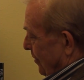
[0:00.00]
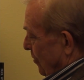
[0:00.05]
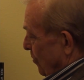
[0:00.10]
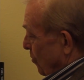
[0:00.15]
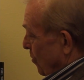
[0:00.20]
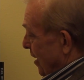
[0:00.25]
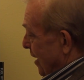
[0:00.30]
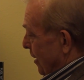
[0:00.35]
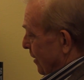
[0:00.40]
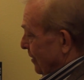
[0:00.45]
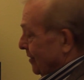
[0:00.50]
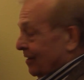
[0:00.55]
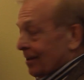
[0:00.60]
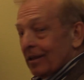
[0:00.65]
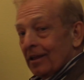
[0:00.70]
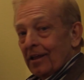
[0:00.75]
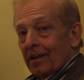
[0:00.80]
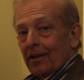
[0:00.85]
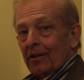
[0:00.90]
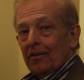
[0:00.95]
Wow,
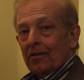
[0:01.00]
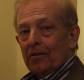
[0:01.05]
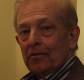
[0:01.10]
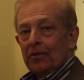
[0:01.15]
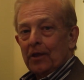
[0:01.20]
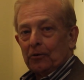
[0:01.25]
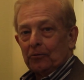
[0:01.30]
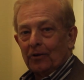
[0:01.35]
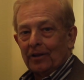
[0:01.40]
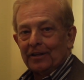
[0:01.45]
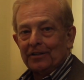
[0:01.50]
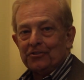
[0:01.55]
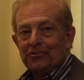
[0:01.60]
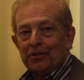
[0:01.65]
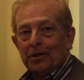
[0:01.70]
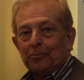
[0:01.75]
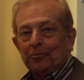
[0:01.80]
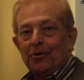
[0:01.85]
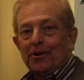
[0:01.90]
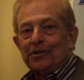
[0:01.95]
that really
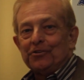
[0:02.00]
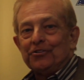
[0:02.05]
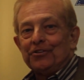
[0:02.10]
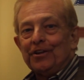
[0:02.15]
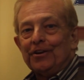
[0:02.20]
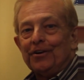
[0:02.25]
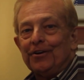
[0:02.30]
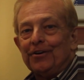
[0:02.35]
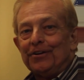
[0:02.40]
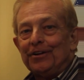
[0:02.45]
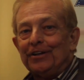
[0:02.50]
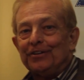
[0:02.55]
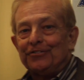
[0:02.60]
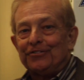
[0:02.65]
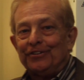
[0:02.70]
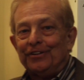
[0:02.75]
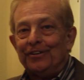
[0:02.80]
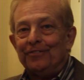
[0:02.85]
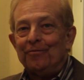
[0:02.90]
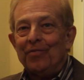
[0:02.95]
separates the air,
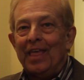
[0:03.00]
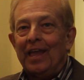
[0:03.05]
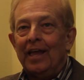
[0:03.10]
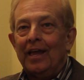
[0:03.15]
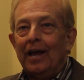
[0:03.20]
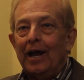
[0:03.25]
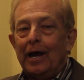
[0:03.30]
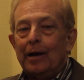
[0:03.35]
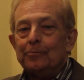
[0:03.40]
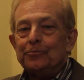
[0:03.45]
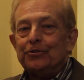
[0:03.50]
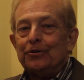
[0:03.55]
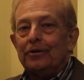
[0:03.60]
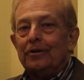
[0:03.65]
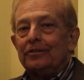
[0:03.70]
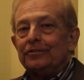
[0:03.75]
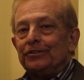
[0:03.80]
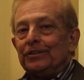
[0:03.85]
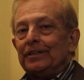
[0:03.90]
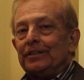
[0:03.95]
doesn't it? I'm
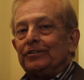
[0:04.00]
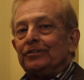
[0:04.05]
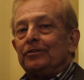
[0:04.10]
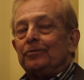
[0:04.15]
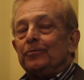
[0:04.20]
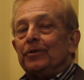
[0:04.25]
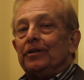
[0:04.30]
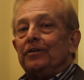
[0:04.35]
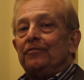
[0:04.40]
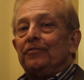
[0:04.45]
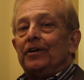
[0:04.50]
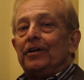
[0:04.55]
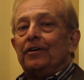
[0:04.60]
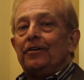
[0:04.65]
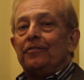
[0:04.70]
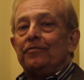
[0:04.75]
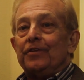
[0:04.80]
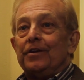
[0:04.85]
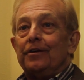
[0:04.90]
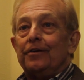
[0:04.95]
Charles Exton, the inventor
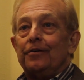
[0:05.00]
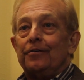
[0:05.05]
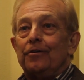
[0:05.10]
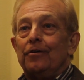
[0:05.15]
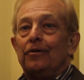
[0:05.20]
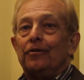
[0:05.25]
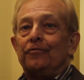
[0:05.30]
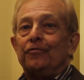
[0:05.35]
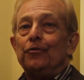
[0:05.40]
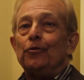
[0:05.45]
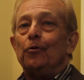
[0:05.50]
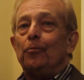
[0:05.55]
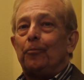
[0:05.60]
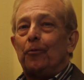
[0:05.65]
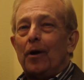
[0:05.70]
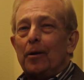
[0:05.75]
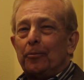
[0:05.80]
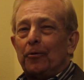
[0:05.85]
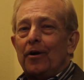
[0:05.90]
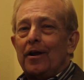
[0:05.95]
of the AirDog fuel
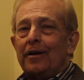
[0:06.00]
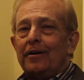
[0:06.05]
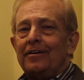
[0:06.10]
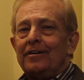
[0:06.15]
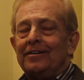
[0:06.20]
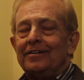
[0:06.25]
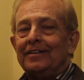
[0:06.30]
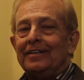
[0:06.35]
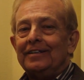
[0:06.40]
preparator.